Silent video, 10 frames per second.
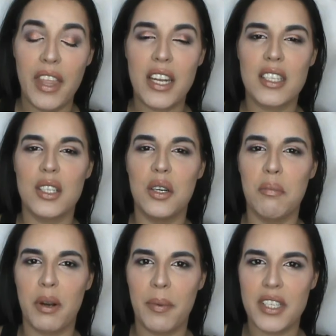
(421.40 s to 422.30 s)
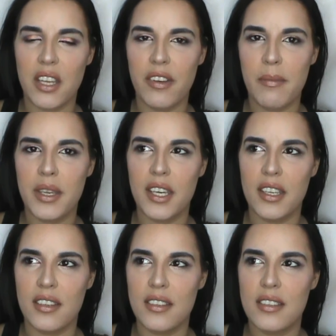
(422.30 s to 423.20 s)
that is the whole purpose of it,
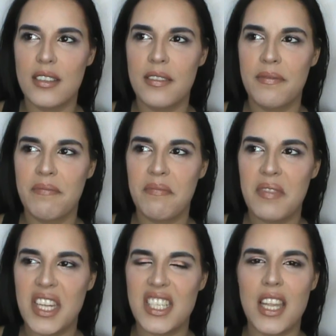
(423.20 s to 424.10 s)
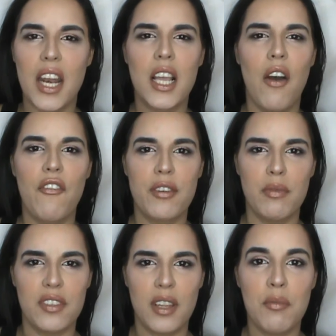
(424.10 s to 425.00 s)
because it's not a
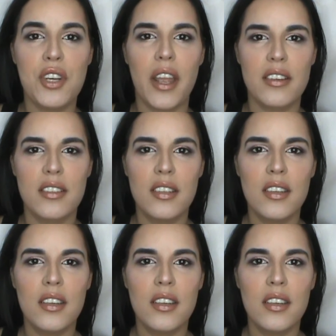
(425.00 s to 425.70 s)
comfortable subject.